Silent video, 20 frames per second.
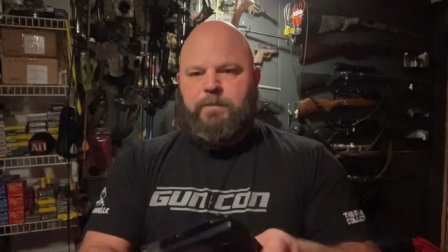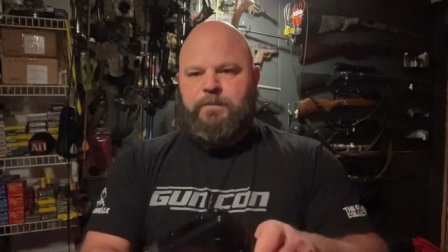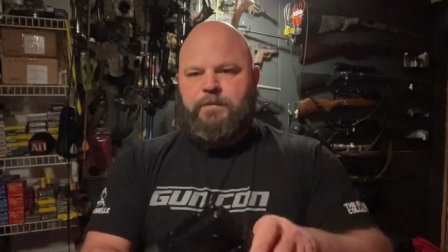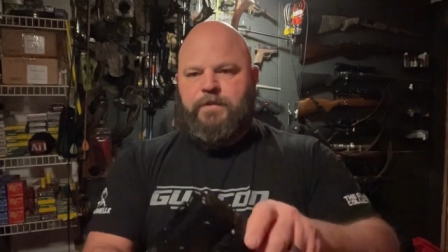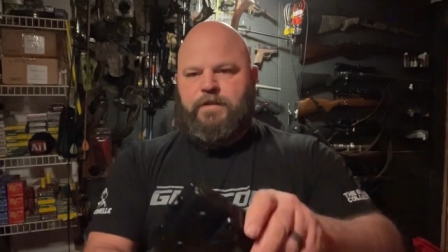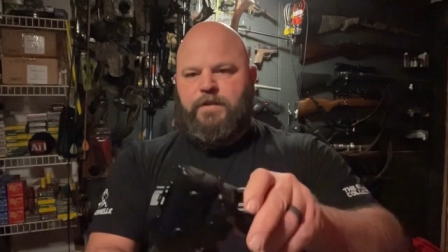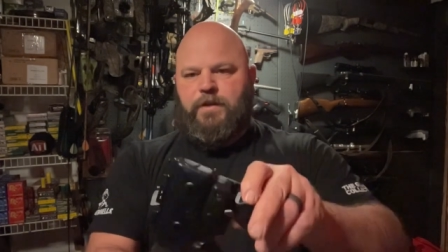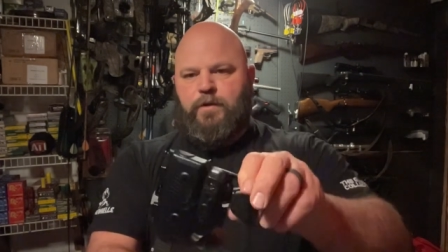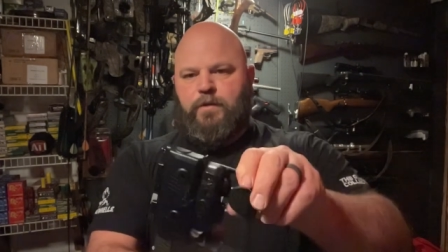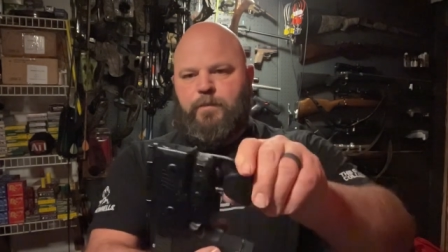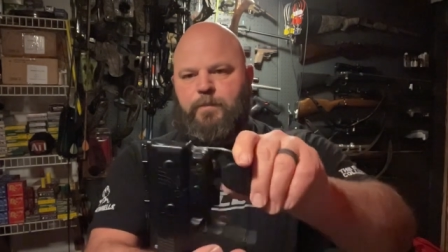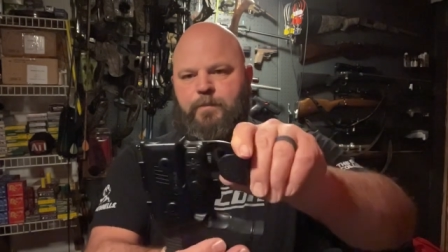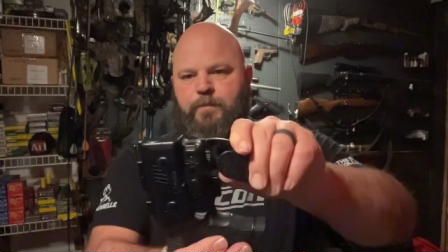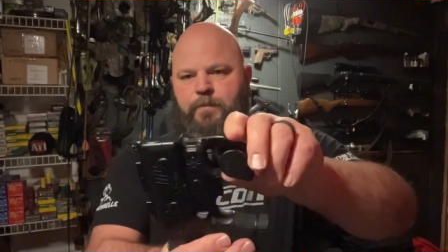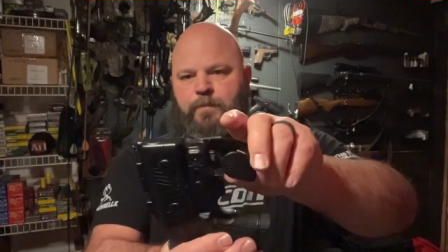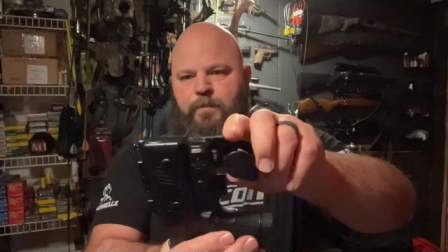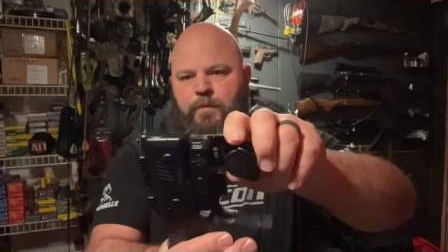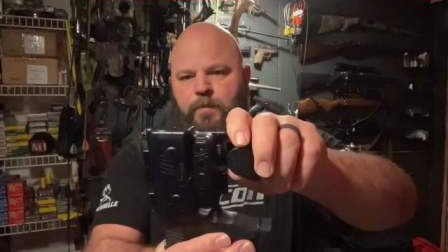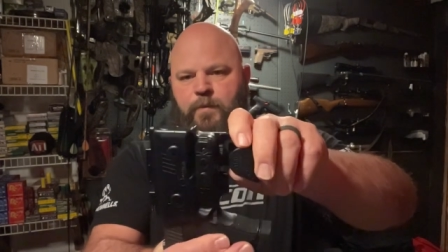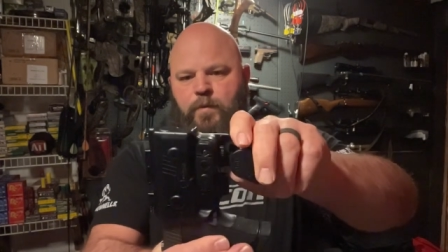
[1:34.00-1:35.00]
So
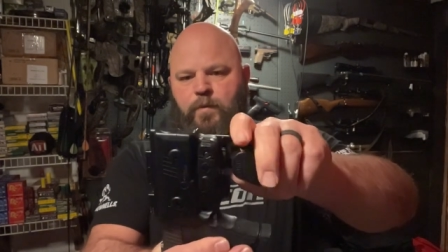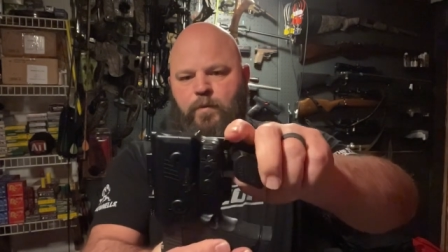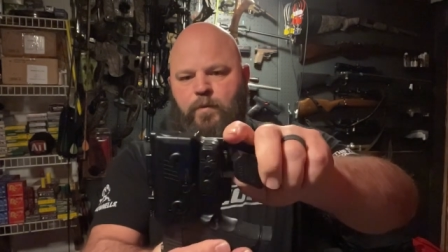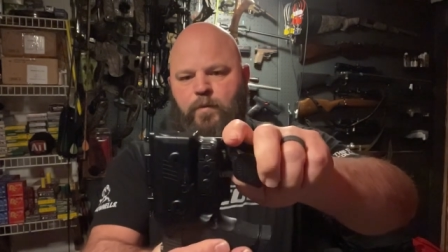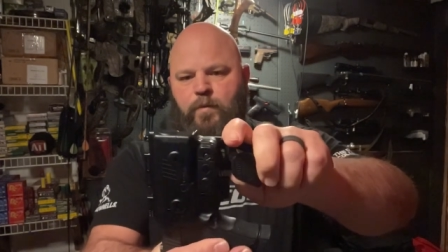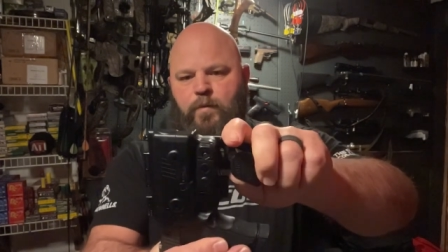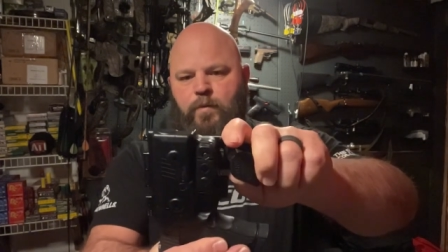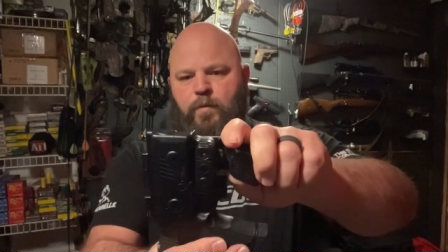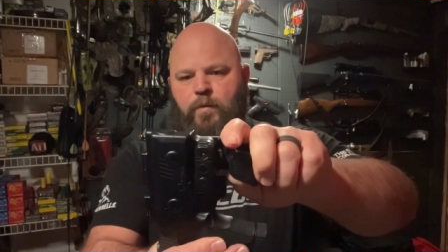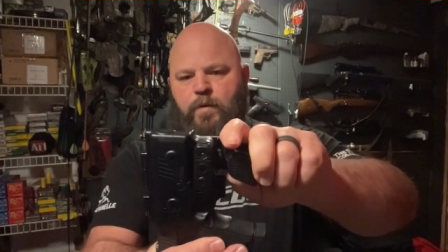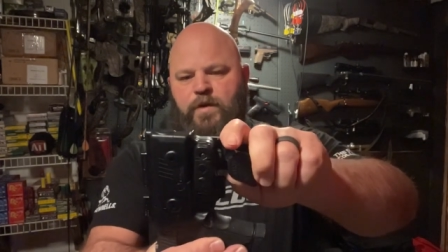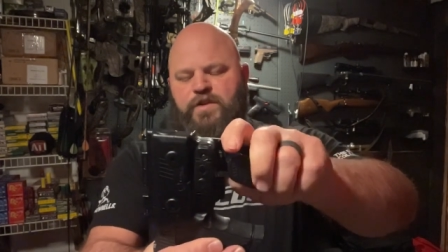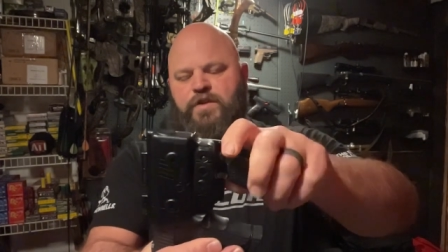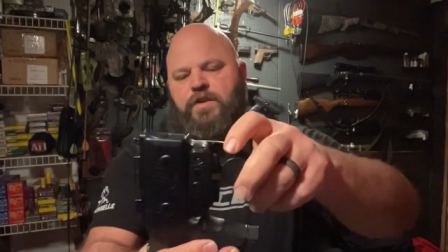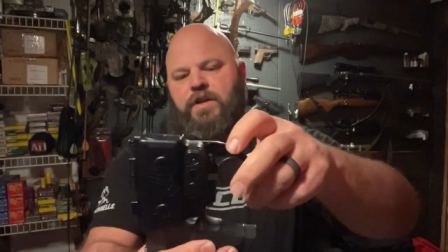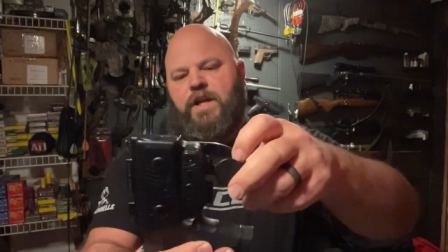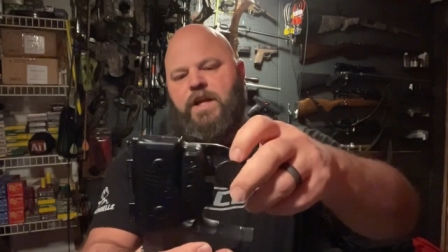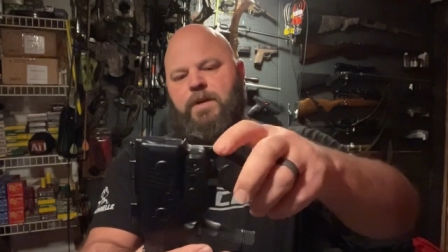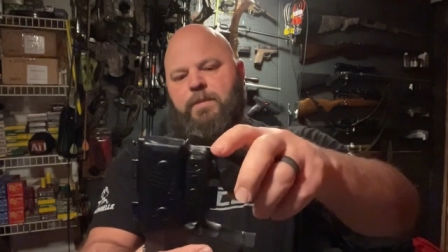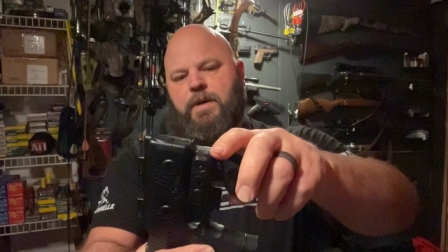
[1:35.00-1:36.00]
what's
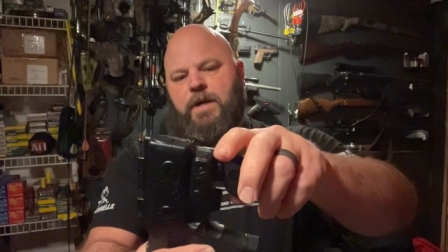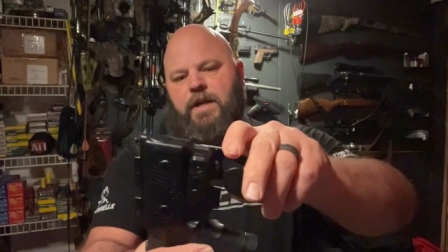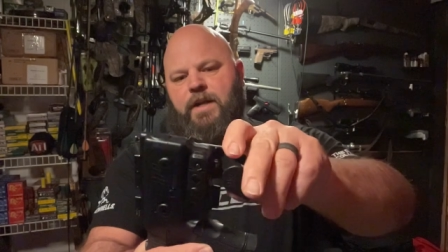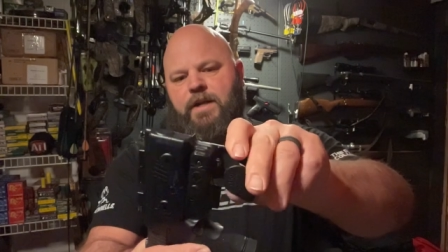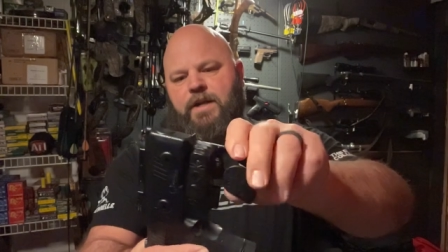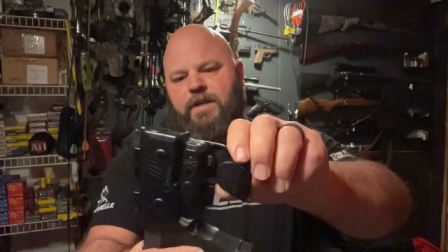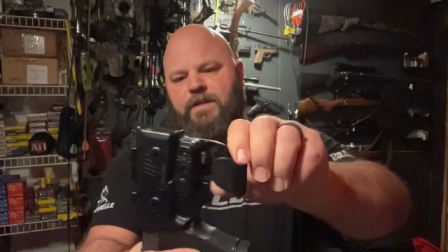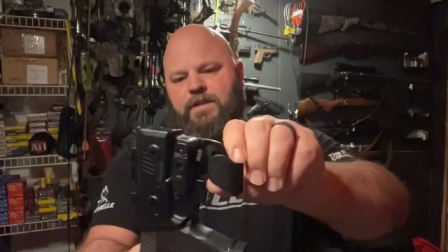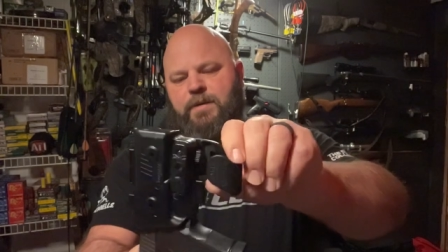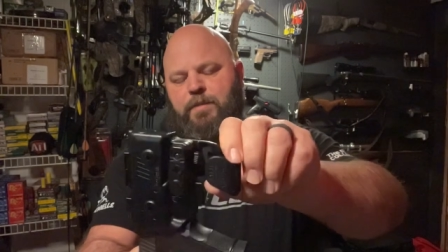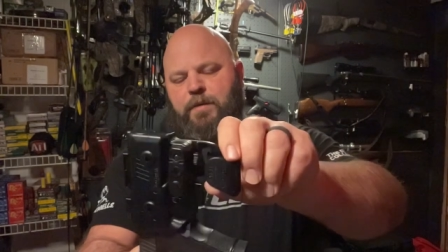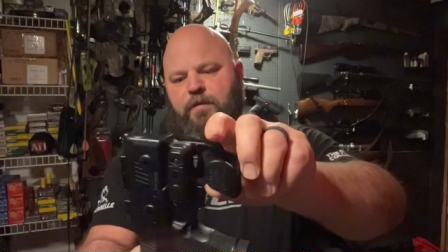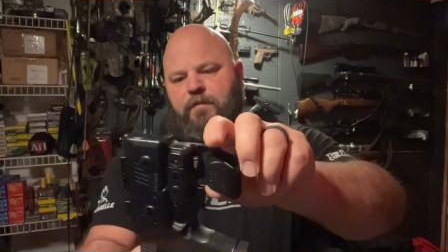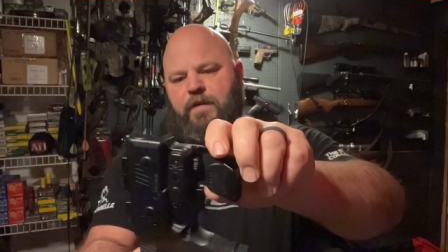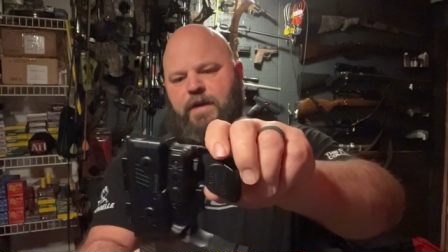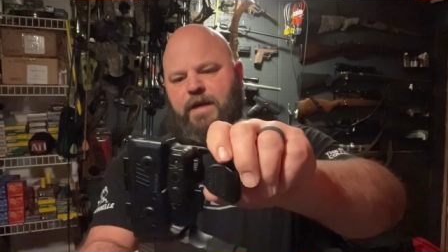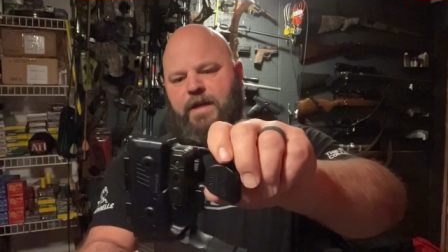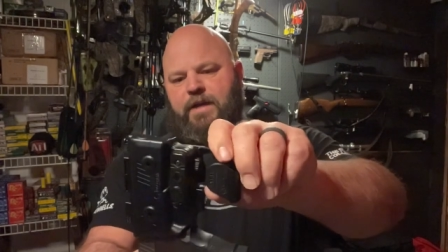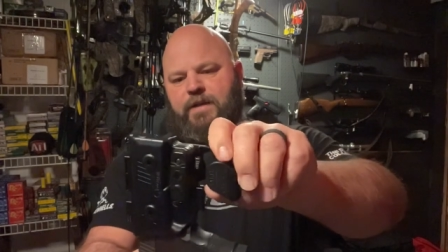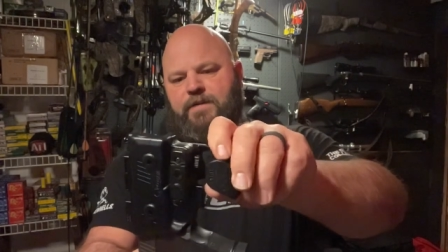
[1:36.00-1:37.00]
unique about it is it
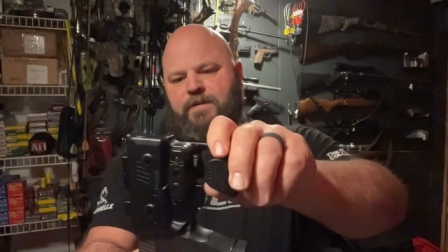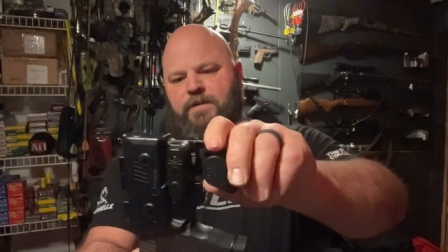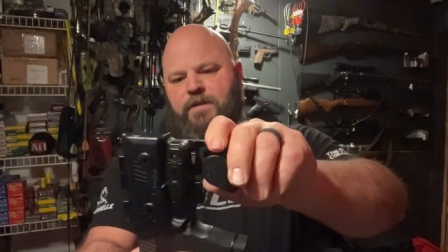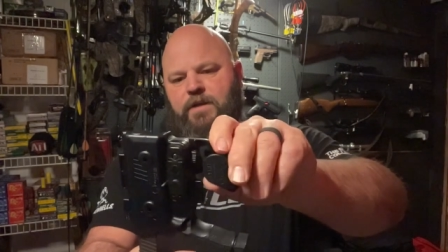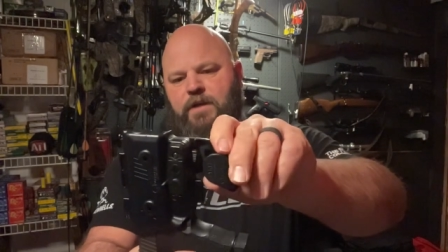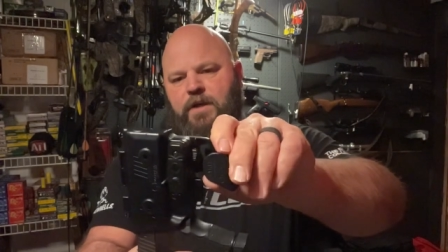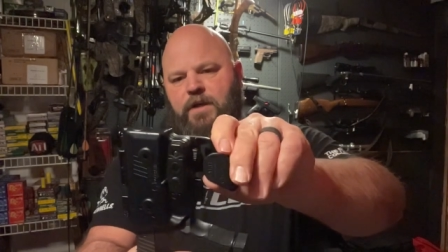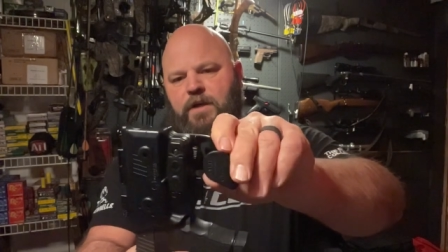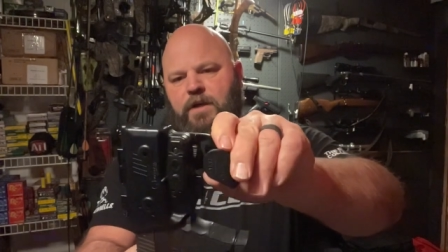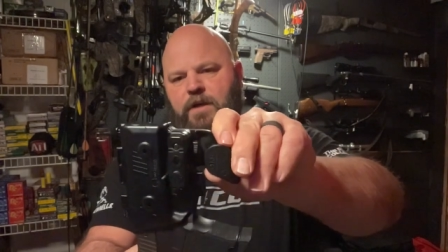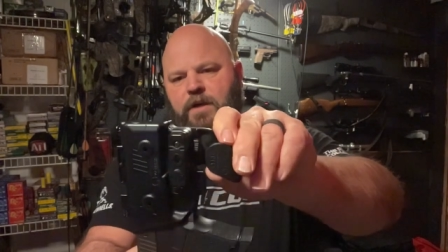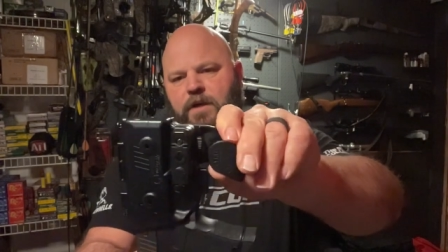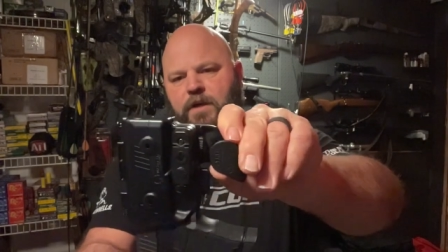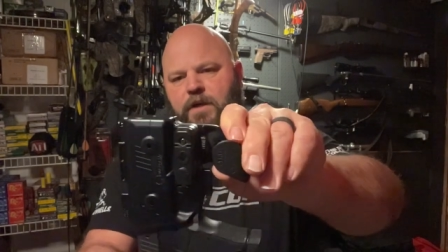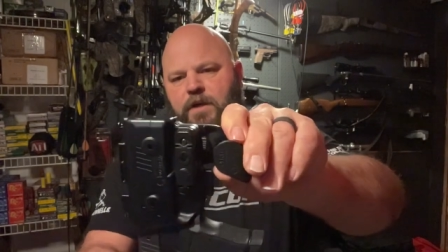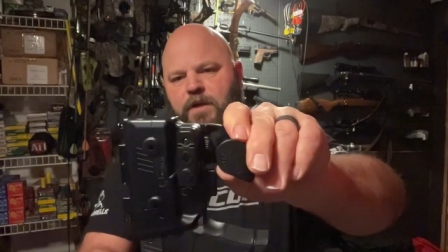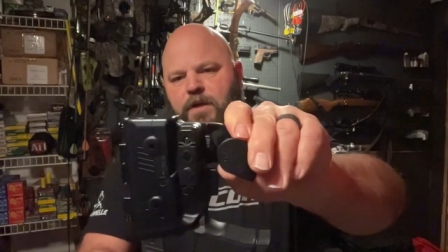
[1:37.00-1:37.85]
provides a